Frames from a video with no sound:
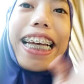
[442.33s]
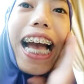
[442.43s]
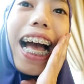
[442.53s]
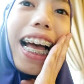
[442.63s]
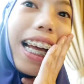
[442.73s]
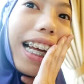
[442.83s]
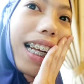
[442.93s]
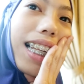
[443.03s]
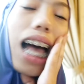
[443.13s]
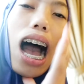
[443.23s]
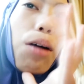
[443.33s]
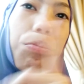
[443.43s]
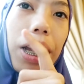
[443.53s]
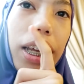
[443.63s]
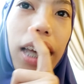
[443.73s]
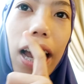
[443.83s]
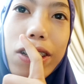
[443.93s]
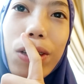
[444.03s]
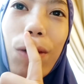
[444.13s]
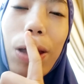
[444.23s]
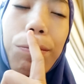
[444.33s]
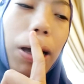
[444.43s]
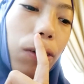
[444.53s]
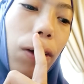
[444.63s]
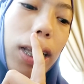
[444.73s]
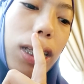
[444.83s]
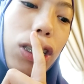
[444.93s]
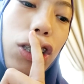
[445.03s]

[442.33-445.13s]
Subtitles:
Guys, update, qashy went back already.